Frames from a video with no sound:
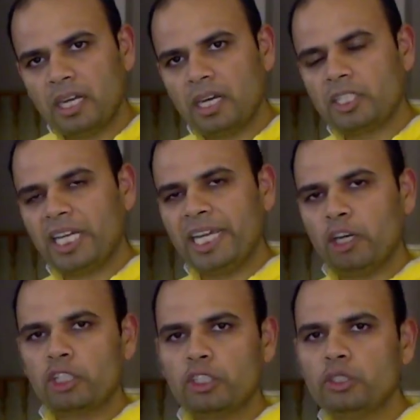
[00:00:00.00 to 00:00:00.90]
Try not
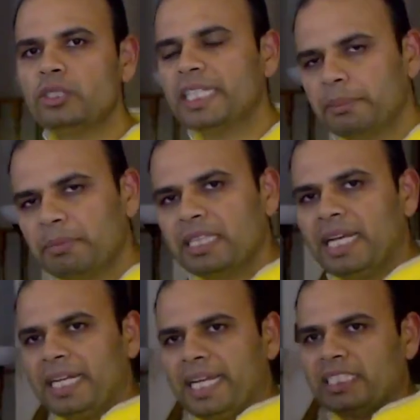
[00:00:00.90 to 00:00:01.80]
to use a table that
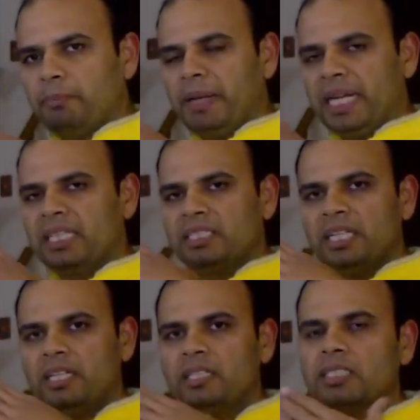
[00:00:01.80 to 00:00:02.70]
has a bend in the
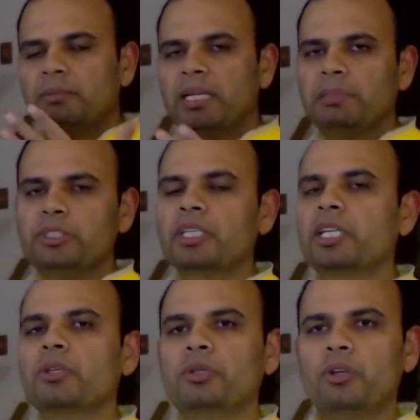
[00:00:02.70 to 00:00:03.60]
center. Sometimes you can
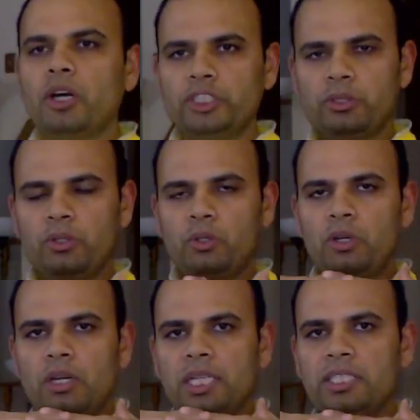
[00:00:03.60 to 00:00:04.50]
go to Costco or
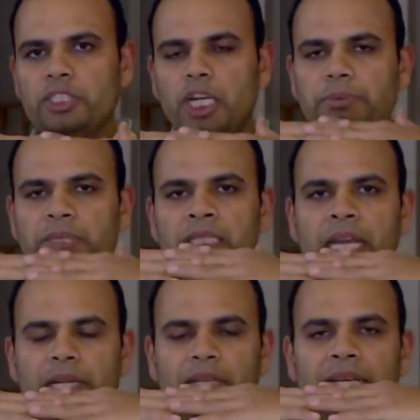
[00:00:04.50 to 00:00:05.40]
other shops and
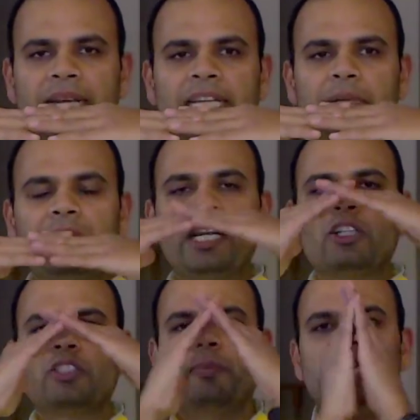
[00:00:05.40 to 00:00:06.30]
you can get a table that also
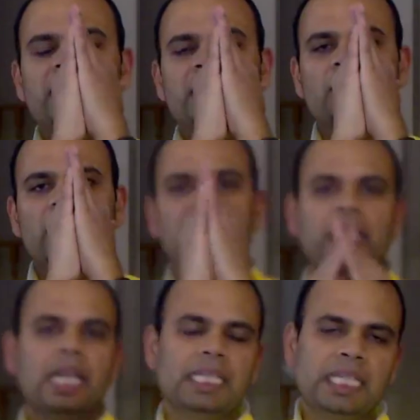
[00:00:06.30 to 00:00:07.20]
bends this way,
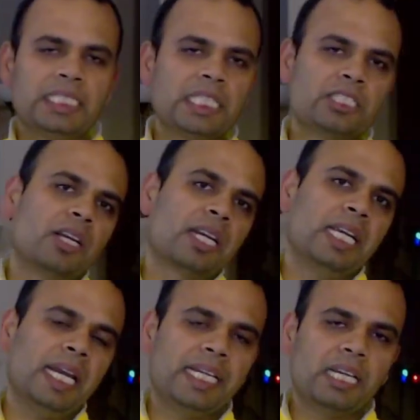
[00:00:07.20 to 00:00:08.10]
and that's just not a great
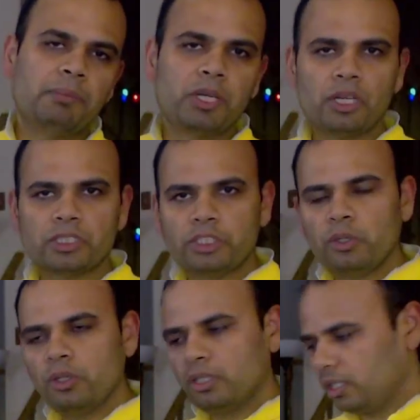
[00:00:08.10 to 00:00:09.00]
idea because
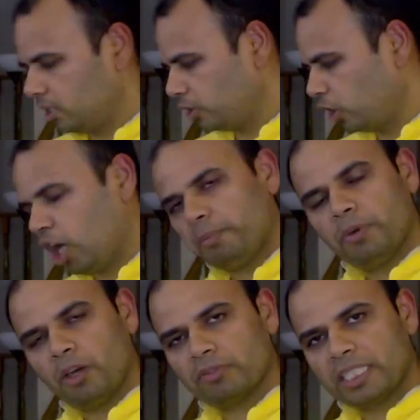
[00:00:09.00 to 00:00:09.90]
your top
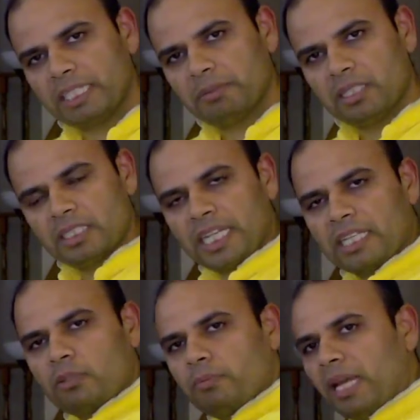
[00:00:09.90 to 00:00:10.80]
of the table, this
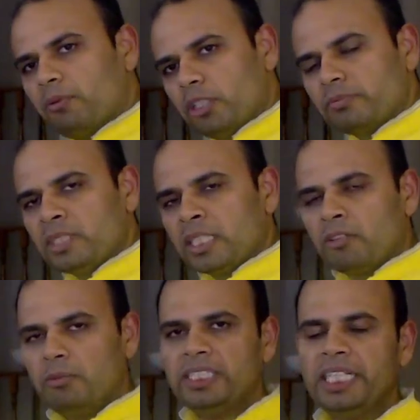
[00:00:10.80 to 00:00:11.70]
plywood, will be
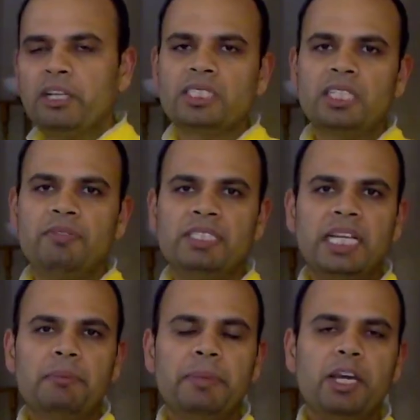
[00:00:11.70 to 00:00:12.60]
sitting on a surface that
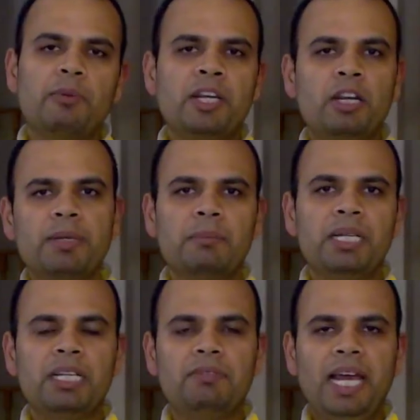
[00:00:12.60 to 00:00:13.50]
may or may not be completely
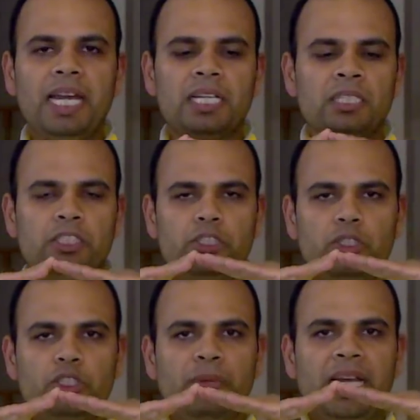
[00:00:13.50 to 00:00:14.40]
flat. So
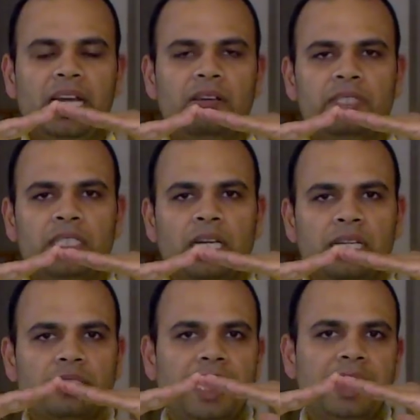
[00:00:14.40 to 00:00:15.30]
you may have the
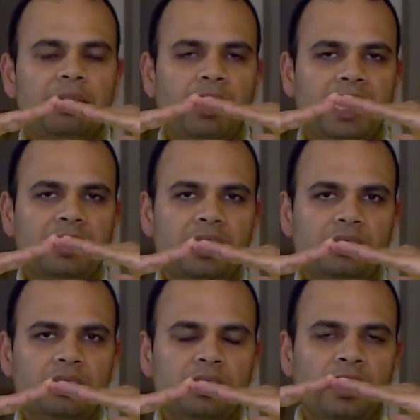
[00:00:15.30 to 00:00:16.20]
underside table like this,
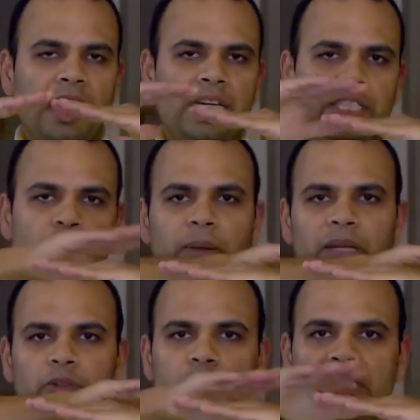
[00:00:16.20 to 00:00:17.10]
and your plywood
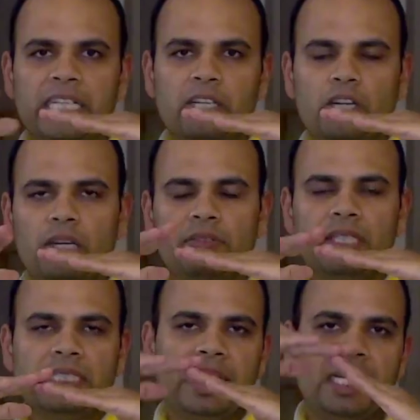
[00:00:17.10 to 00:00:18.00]
will be sitting on top of this
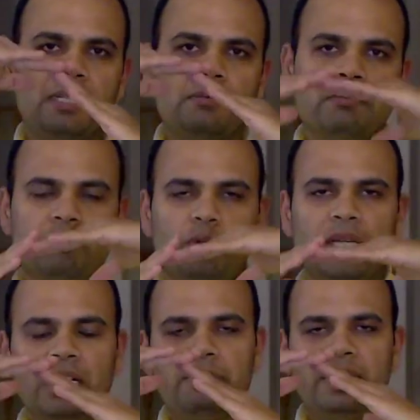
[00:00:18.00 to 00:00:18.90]
and moving a
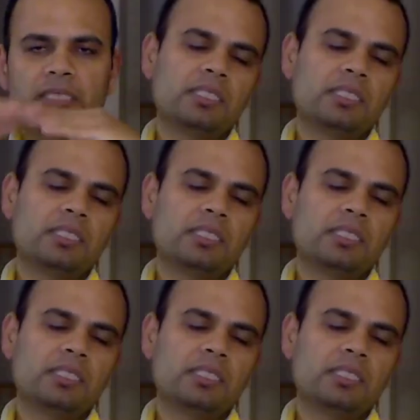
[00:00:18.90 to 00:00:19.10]
little bit.